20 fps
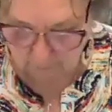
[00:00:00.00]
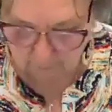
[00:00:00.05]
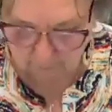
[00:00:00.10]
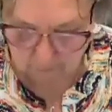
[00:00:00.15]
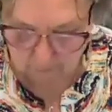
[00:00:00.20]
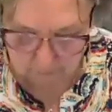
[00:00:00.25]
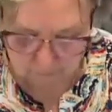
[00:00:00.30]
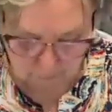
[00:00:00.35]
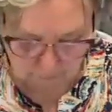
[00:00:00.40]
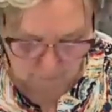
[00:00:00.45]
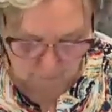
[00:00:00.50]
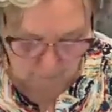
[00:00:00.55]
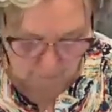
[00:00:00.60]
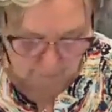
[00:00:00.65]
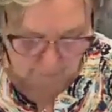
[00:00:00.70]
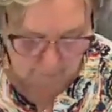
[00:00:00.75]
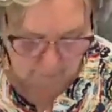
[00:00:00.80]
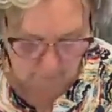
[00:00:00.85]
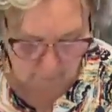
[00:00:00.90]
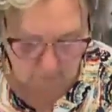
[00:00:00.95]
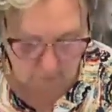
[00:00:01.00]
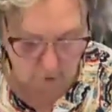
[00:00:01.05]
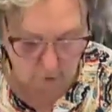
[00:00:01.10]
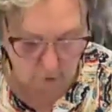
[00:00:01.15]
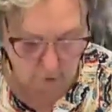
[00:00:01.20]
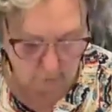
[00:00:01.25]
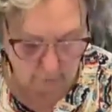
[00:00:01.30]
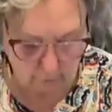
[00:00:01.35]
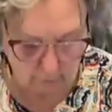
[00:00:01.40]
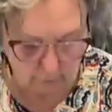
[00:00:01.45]
Let's just do that
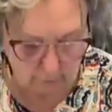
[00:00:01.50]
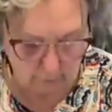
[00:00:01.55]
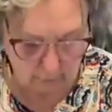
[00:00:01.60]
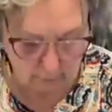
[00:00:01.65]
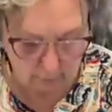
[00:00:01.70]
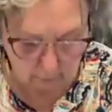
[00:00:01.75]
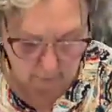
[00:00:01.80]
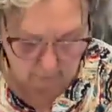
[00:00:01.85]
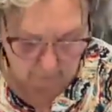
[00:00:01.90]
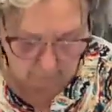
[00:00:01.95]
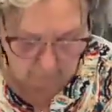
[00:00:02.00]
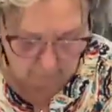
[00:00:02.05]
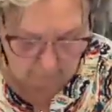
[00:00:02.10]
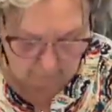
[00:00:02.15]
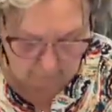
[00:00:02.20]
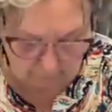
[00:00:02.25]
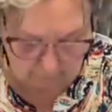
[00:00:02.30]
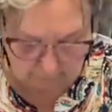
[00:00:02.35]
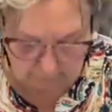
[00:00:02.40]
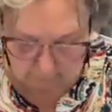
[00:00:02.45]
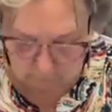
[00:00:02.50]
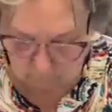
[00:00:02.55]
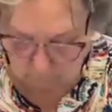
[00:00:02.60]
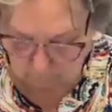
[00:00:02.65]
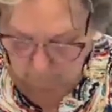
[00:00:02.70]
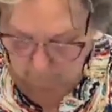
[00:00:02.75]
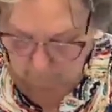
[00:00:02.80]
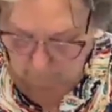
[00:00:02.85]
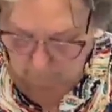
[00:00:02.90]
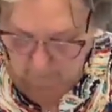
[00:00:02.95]
cherry on this tiny
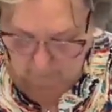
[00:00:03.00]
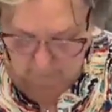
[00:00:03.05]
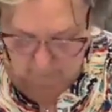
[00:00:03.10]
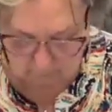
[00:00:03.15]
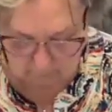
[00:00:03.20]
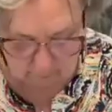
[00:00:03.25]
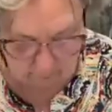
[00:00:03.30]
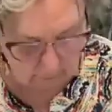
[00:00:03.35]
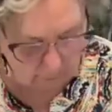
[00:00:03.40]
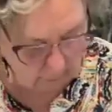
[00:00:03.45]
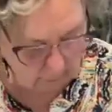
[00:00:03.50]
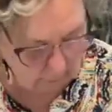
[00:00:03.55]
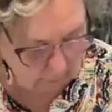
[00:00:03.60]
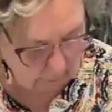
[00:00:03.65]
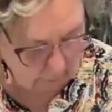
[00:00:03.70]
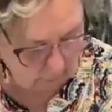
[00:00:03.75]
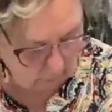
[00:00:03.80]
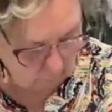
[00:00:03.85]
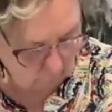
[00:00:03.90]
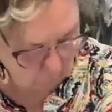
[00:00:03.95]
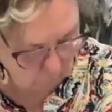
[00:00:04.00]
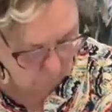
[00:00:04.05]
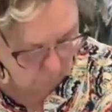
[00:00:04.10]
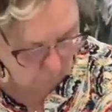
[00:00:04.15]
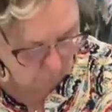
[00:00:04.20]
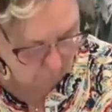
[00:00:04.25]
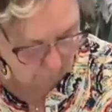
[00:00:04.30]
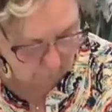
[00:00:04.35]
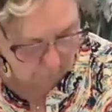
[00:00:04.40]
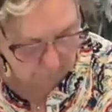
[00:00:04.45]
one because it'll
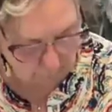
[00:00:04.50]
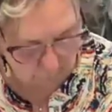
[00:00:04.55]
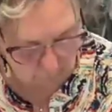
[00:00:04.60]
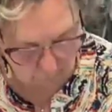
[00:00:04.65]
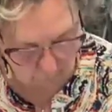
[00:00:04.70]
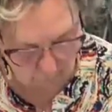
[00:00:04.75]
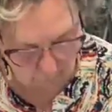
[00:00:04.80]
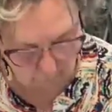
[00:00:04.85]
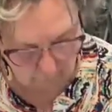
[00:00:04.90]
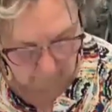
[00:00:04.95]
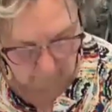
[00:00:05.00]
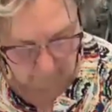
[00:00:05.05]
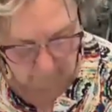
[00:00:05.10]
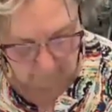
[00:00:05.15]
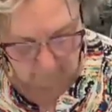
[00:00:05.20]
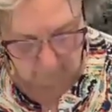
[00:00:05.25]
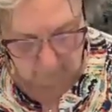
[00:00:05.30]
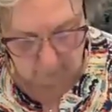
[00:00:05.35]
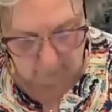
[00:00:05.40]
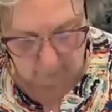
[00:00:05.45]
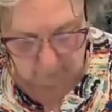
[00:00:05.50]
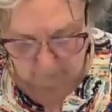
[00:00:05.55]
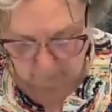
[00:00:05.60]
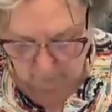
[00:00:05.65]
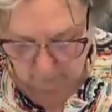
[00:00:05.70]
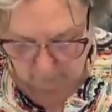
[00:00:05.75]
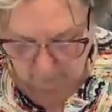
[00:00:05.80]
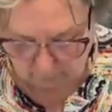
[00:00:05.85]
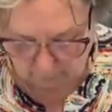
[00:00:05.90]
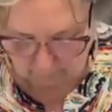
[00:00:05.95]
show up better. I'm
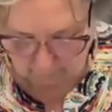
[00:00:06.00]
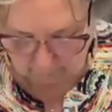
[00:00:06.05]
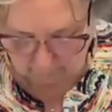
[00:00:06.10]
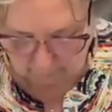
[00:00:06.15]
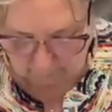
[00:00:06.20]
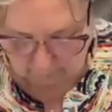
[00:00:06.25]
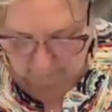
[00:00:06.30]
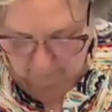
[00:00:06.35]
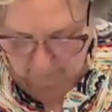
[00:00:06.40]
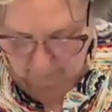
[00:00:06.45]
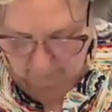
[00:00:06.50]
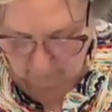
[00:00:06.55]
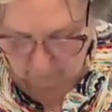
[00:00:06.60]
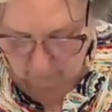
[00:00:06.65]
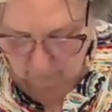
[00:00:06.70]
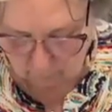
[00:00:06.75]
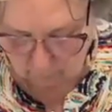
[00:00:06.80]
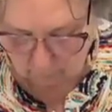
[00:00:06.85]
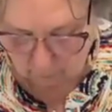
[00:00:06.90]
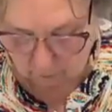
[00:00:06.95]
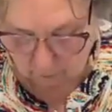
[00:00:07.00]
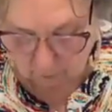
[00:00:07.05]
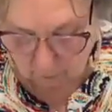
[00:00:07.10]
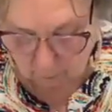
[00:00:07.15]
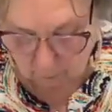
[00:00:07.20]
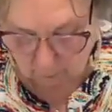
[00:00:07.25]
using this because it's a